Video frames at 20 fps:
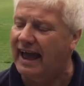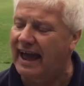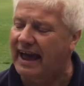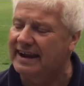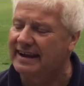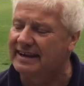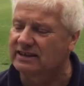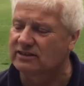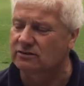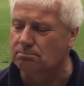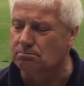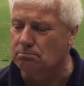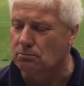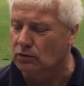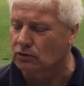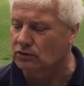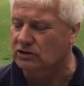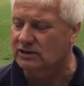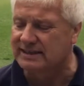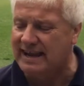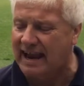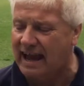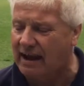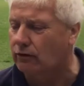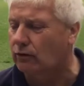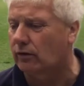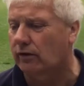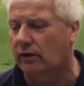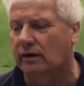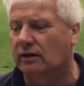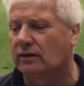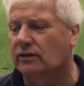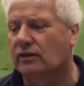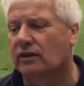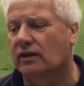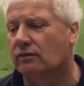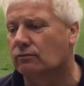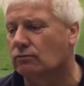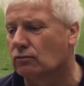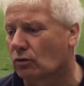and it's much narrower
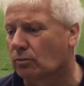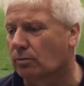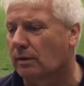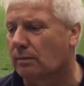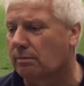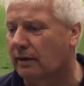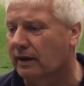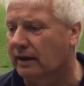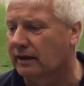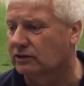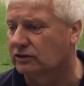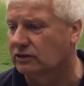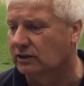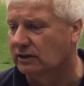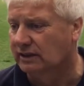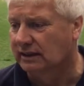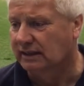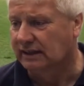than a rugby pitch.